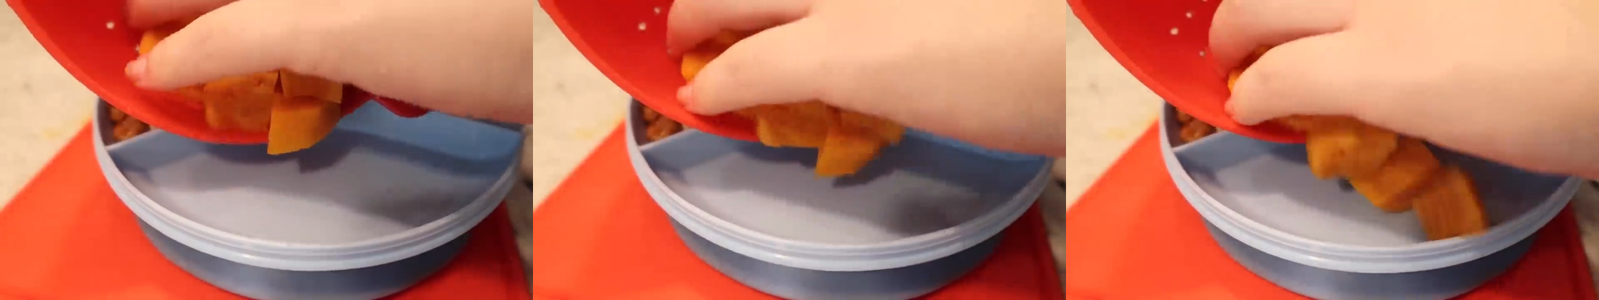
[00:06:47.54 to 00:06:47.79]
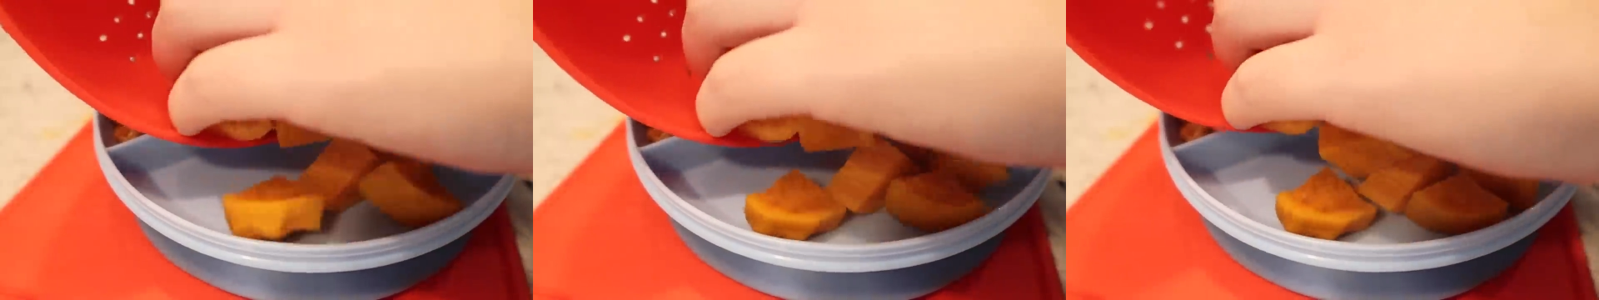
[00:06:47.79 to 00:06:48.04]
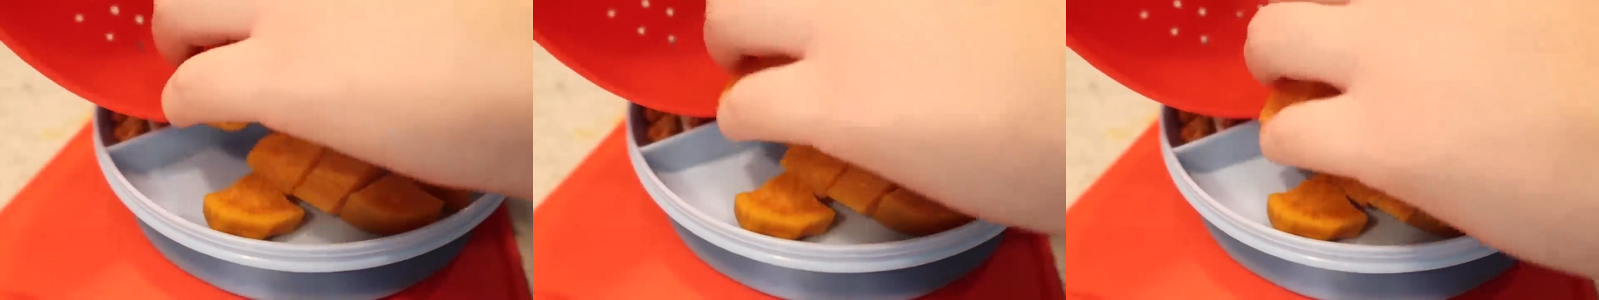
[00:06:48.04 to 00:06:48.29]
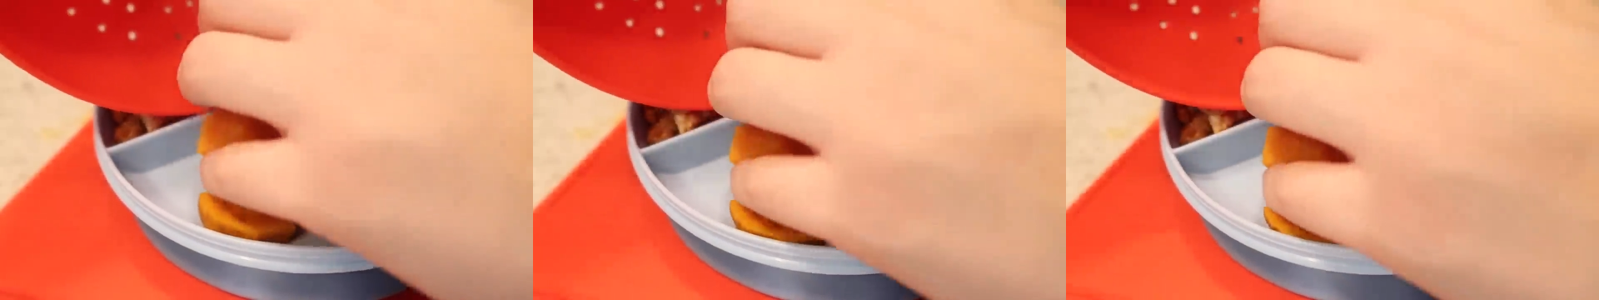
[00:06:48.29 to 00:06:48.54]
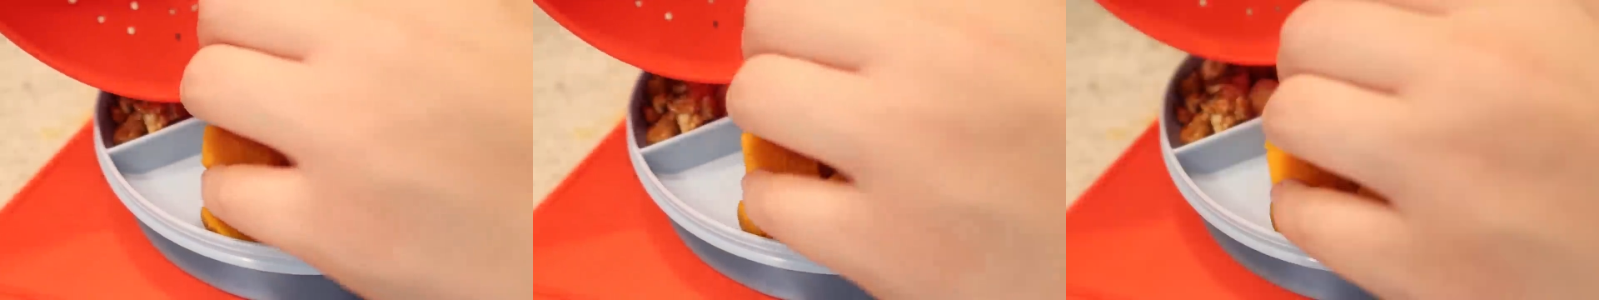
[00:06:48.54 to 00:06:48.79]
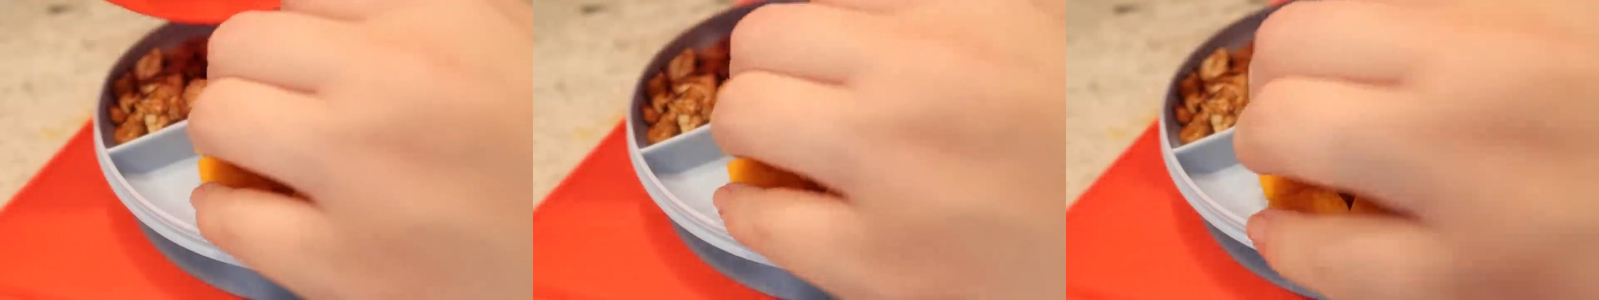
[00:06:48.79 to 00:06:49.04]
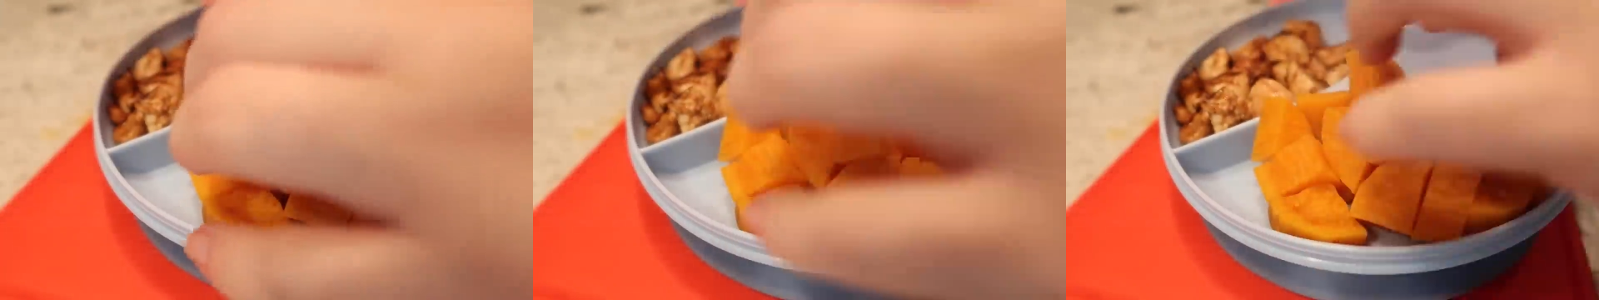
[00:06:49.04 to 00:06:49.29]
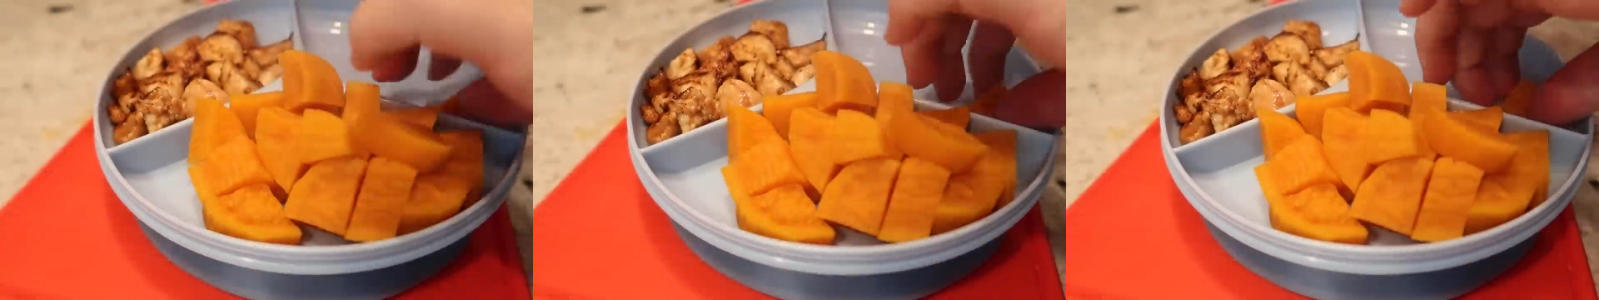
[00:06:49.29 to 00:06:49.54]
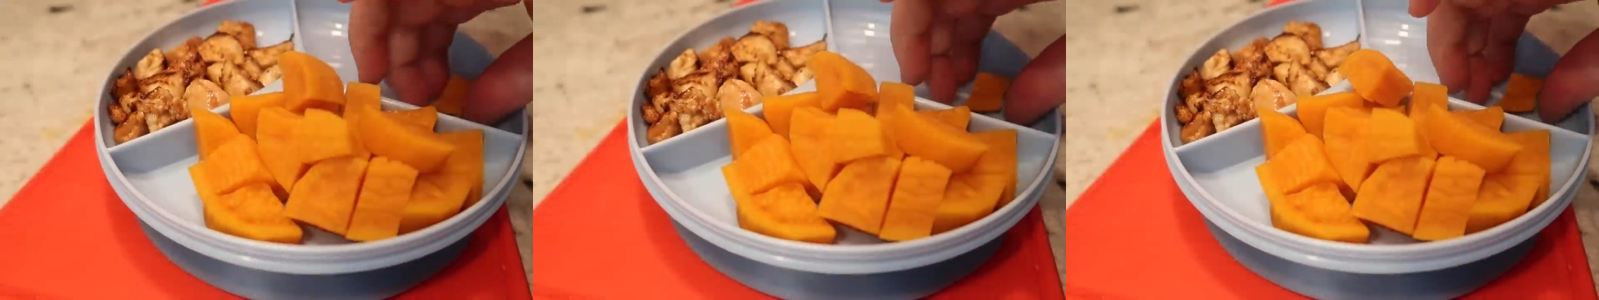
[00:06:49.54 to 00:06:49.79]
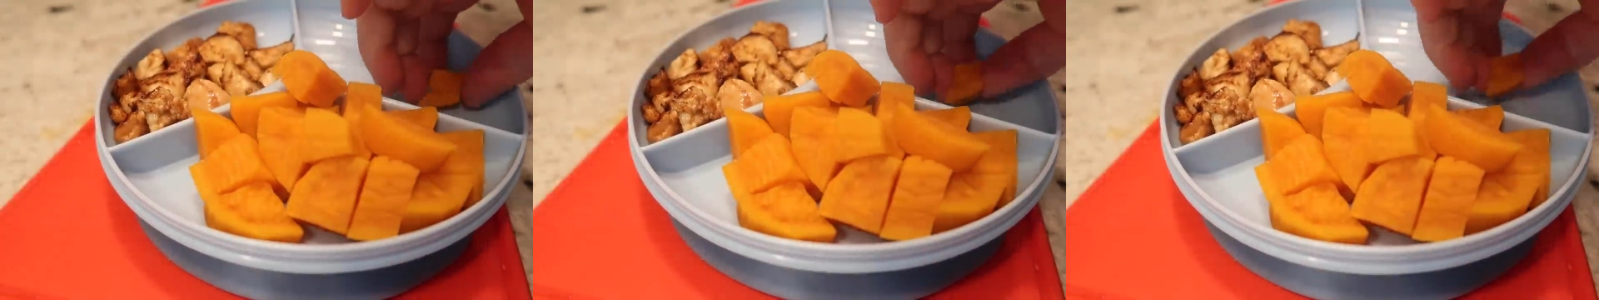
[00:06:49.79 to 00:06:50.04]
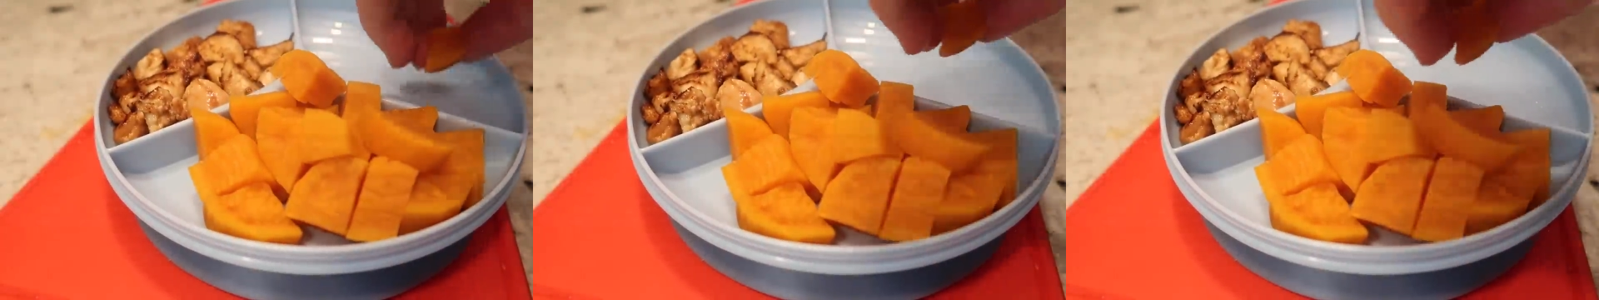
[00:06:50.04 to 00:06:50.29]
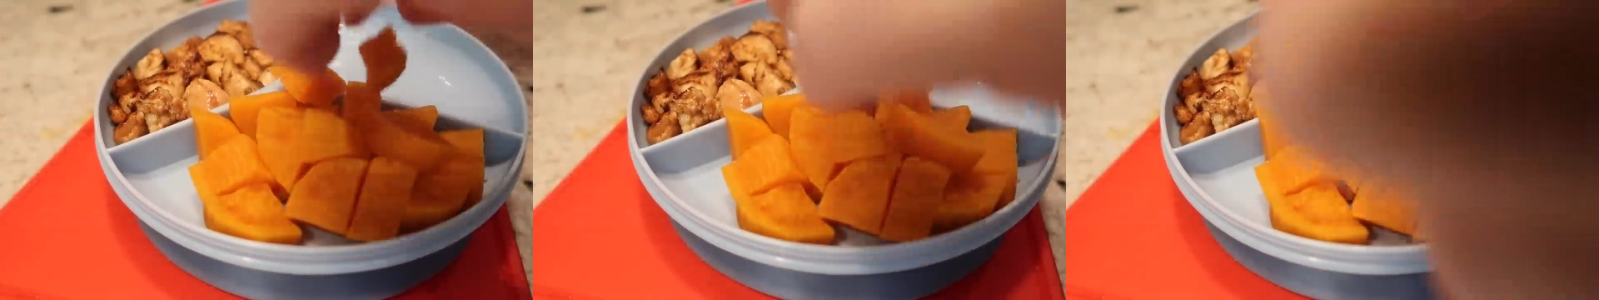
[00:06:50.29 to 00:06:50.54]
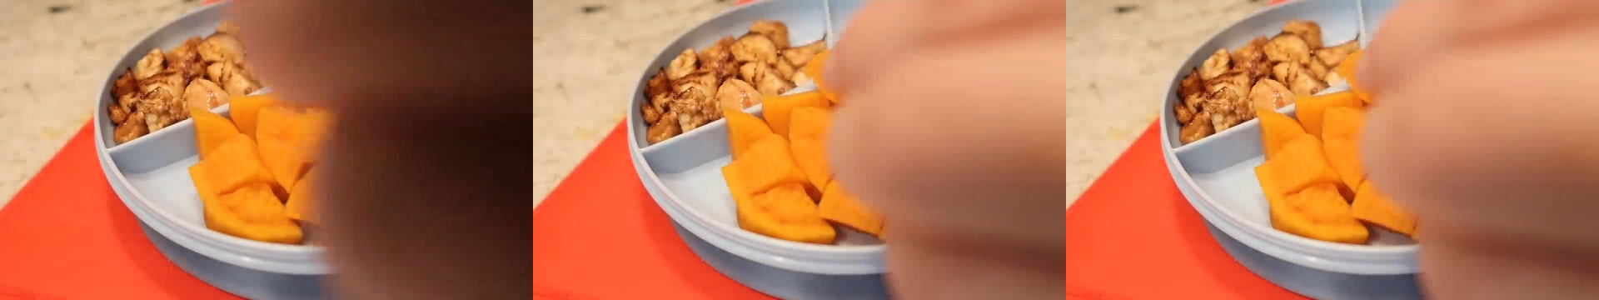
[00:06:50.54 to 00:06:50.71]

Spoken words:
[unreadable: no face in view]